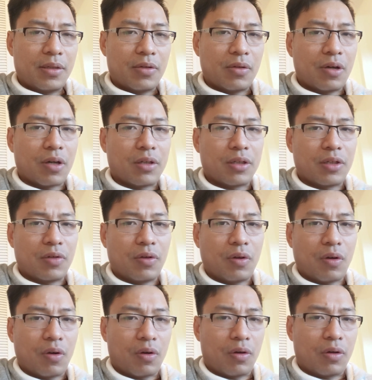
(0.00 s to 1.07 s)
to continue
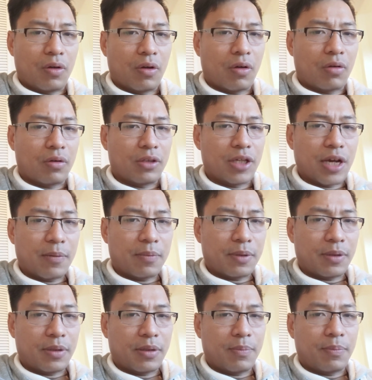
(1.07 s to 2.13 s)
on
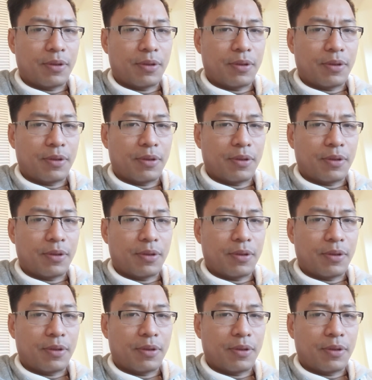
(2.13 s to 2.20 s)
chapter